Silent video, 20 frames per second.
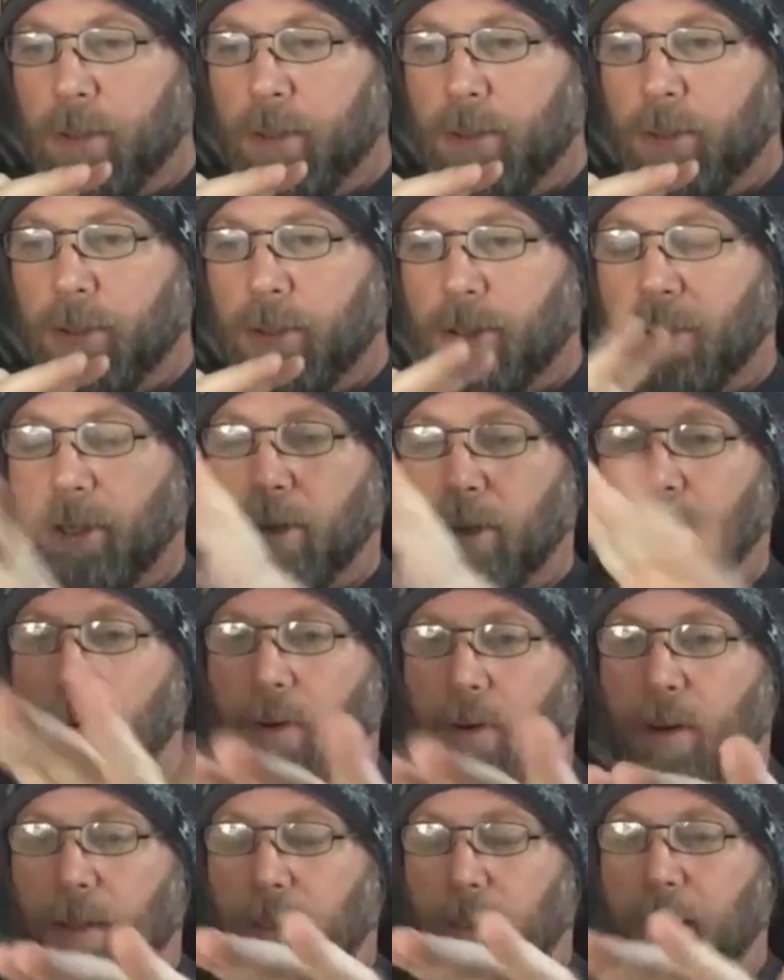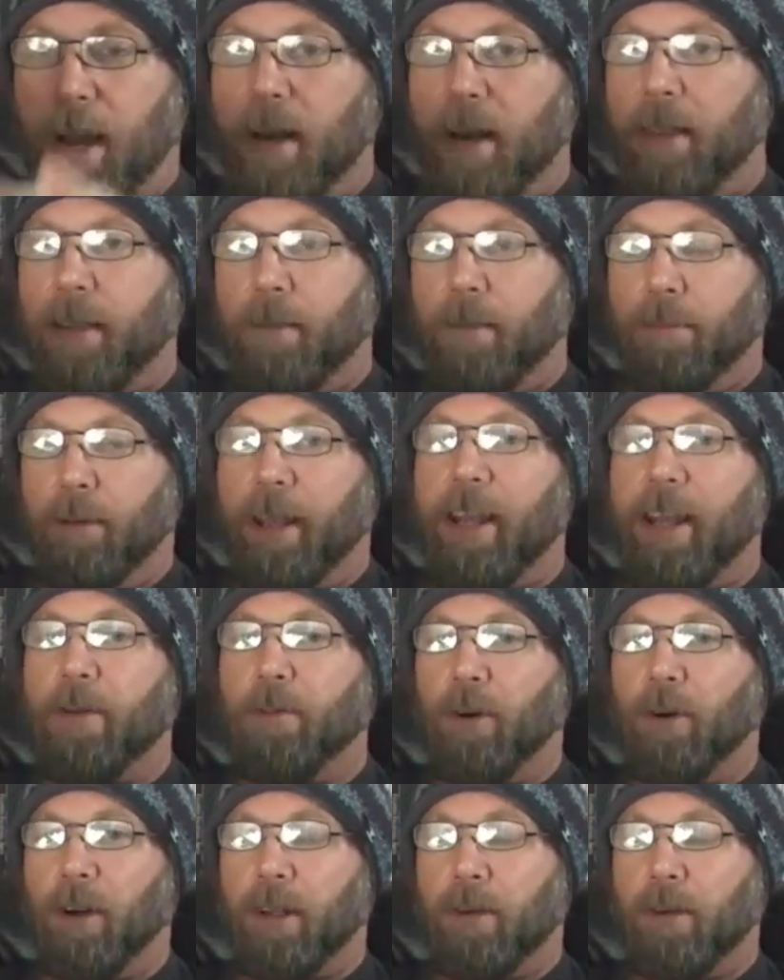So a lot of the blade
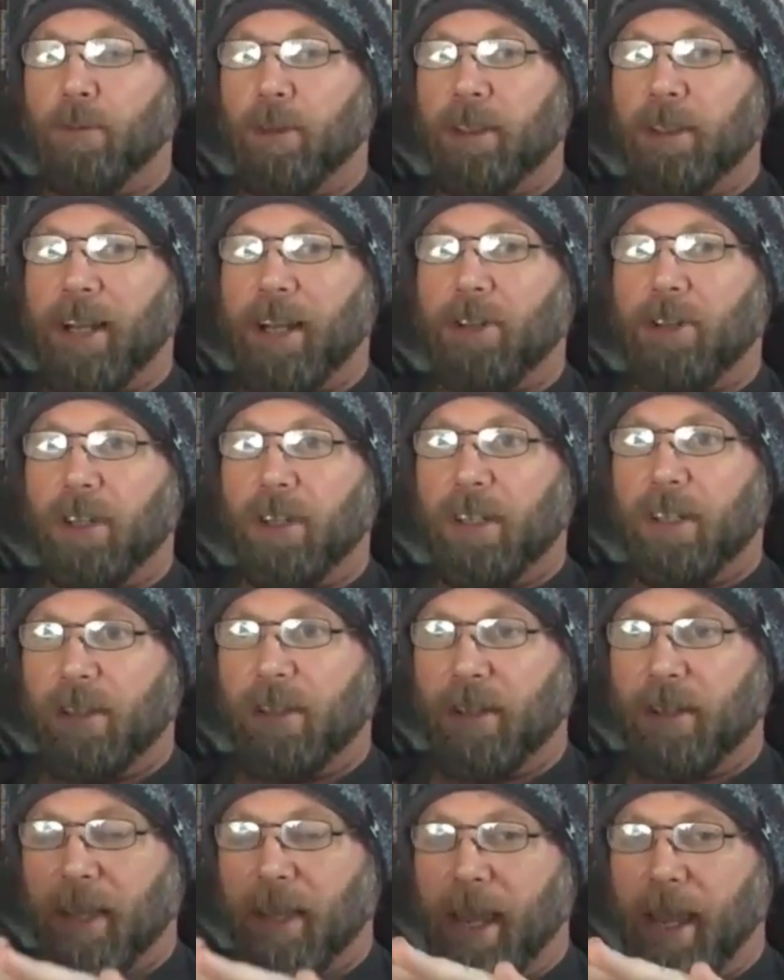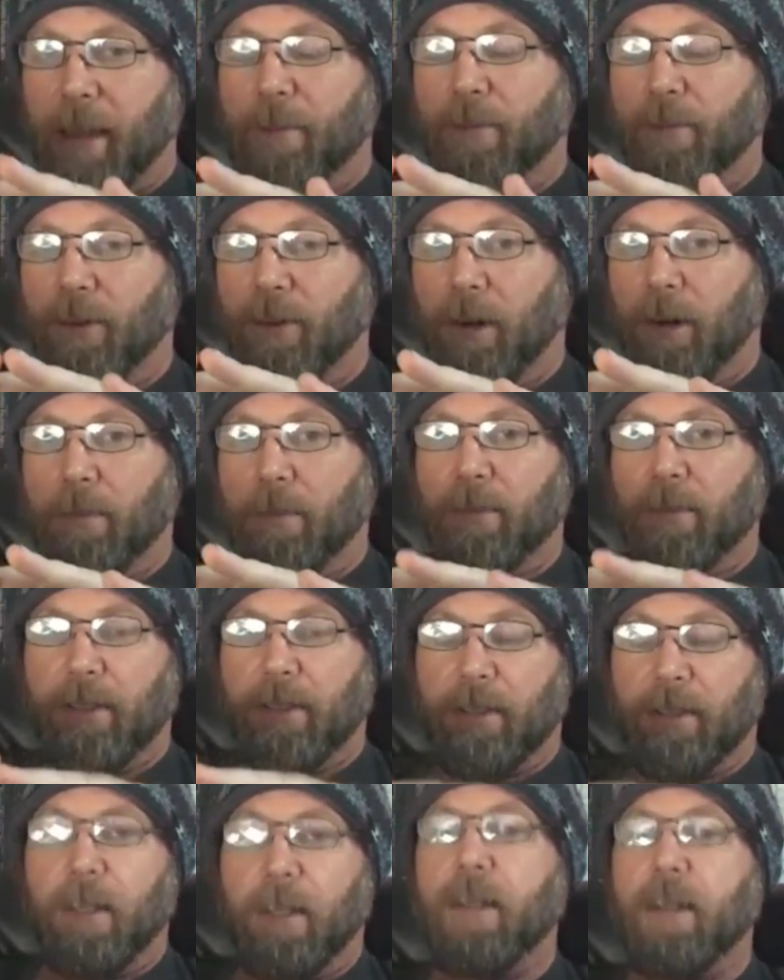work came from
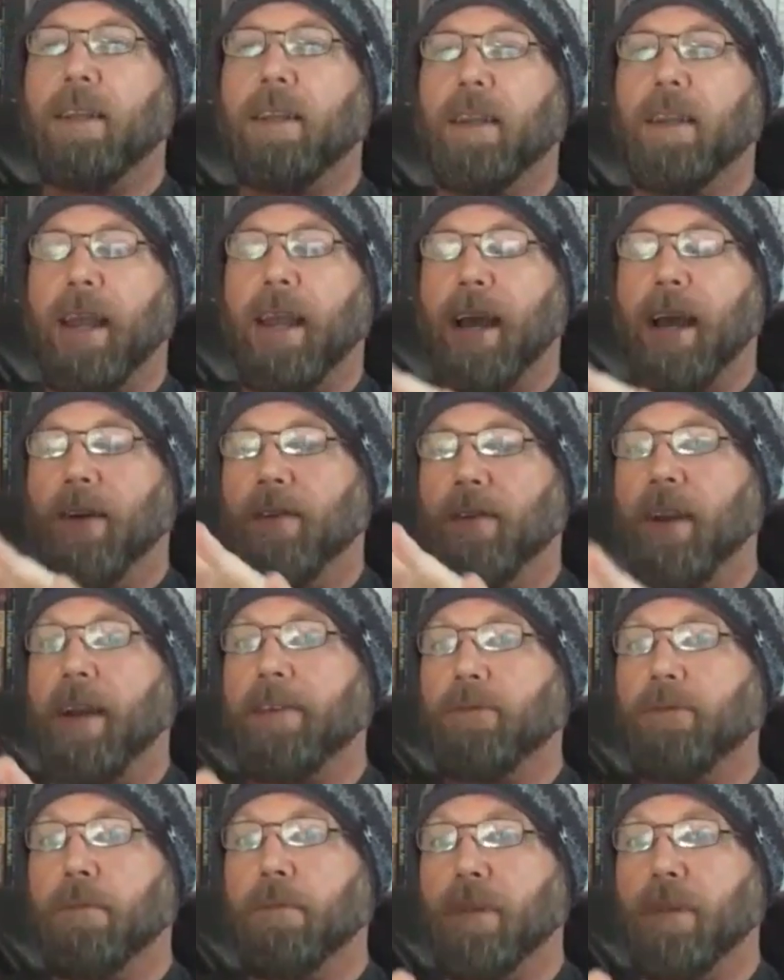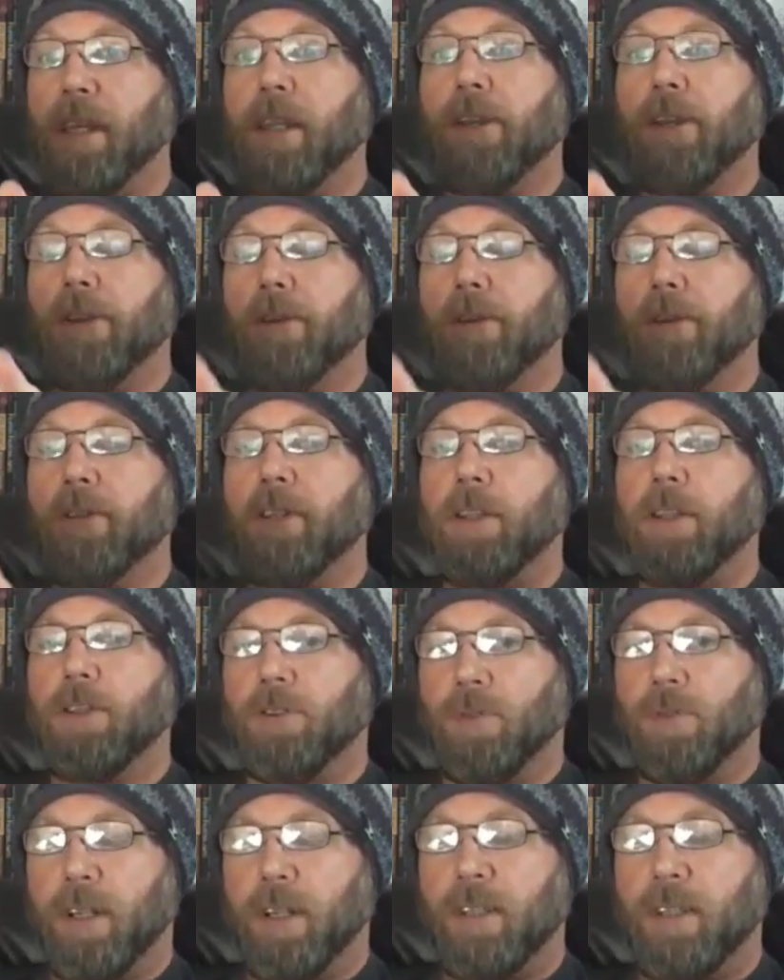studying how knives were being used in the
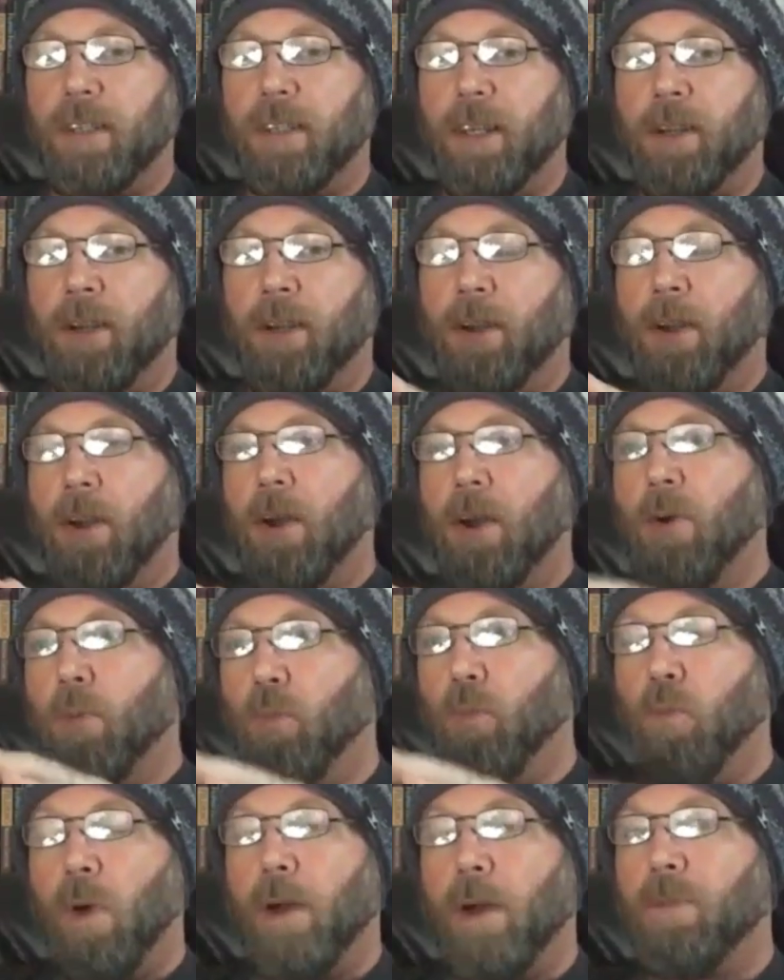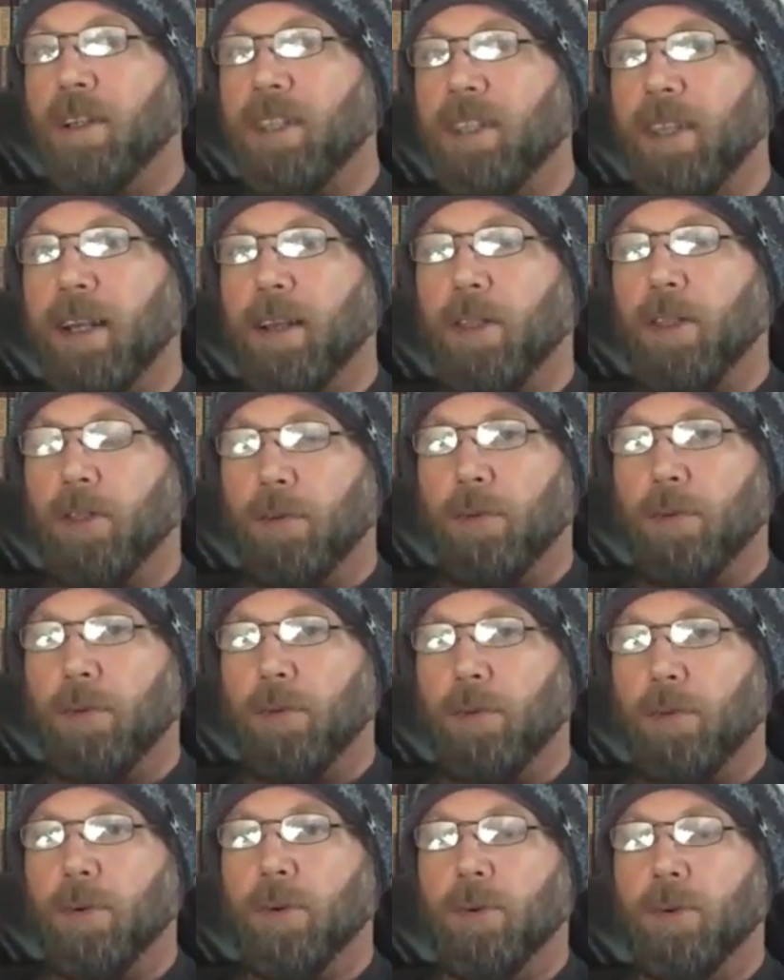street and seeing what was getting
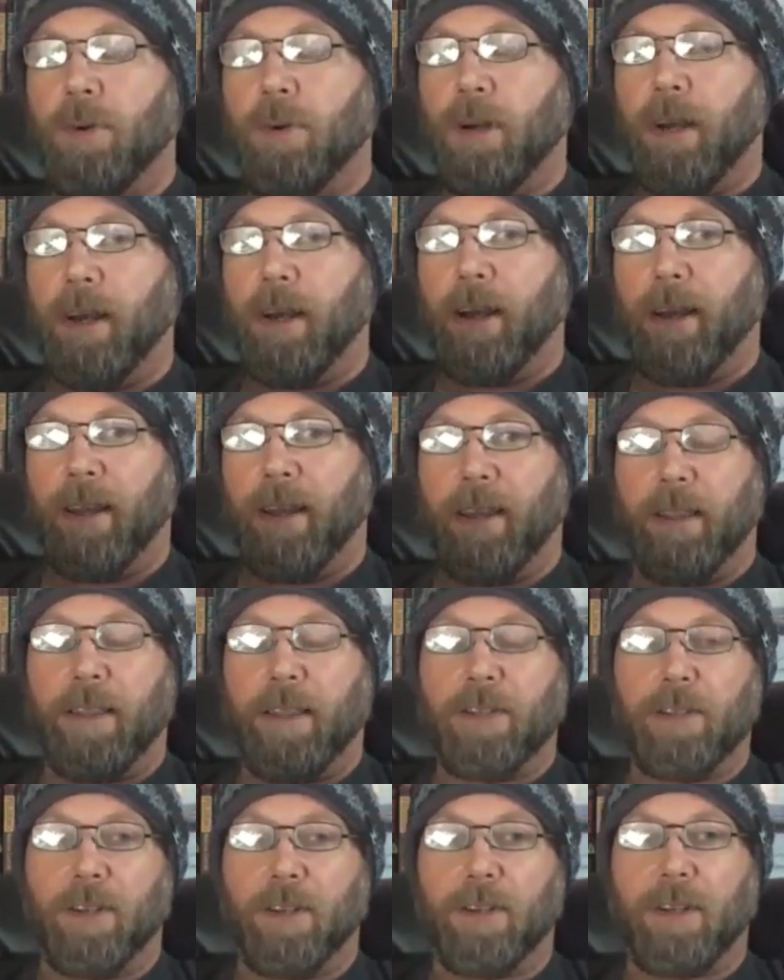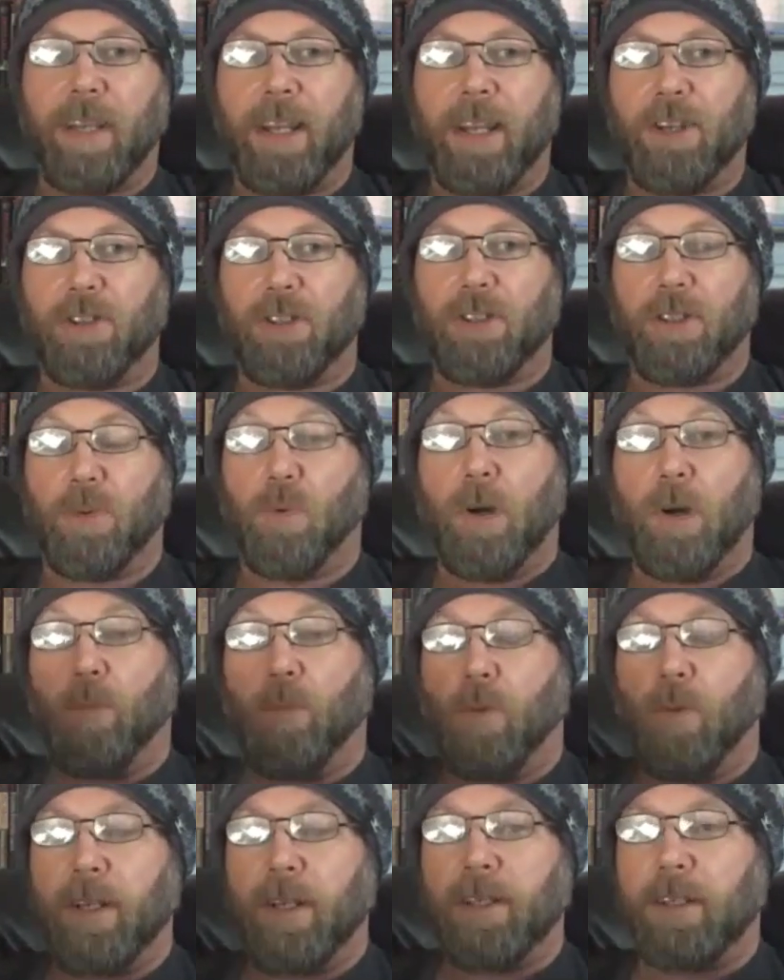through in these altercations and what
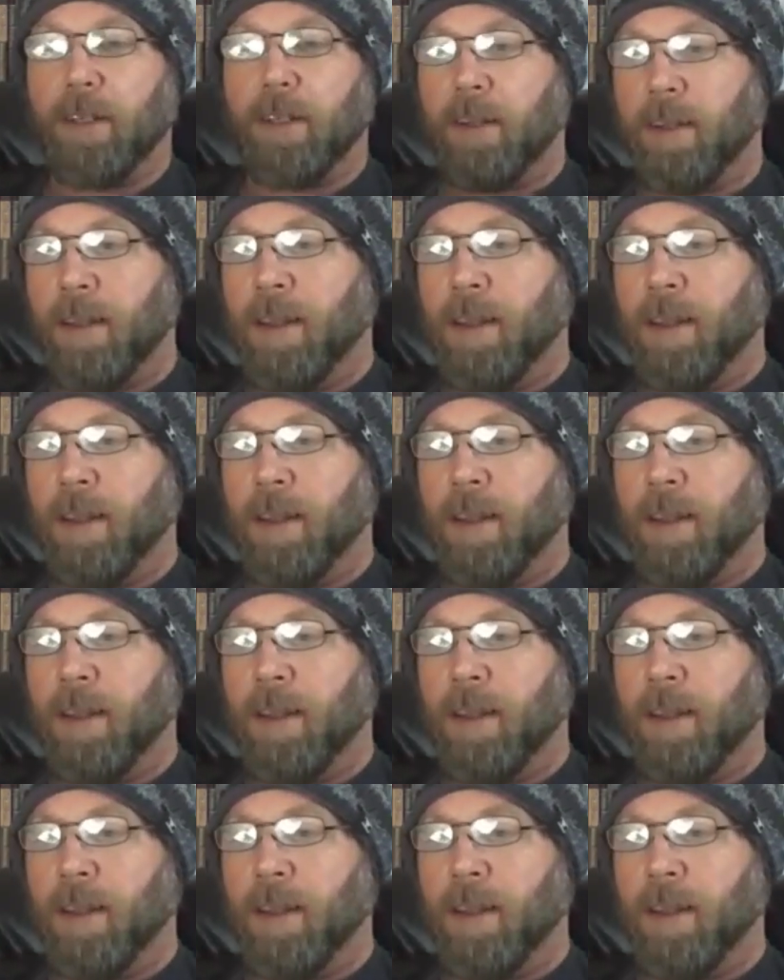wasn't.